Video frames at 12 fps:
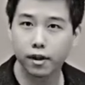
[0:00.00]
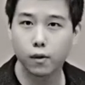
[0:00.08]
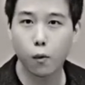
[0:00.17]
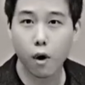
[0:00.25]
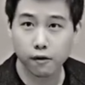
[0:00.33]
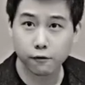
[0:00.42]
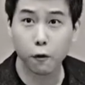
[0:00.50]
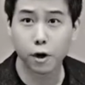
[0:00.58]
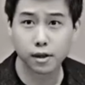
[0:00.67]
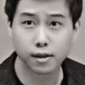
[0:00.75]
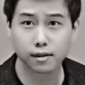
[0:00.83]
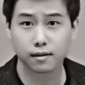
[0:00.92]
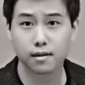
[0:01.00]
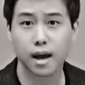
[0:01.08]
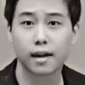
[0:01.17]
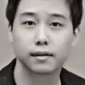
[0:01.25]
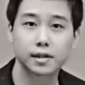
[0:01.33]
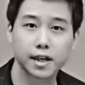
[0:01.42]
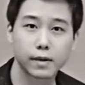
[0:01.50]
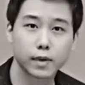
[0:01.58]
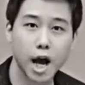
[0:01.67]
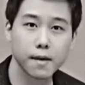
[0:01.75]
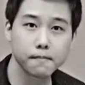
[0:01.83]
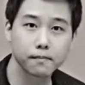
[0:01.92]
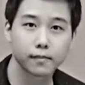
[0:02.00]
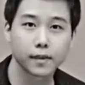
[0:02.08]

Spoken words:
than one voice at the same time.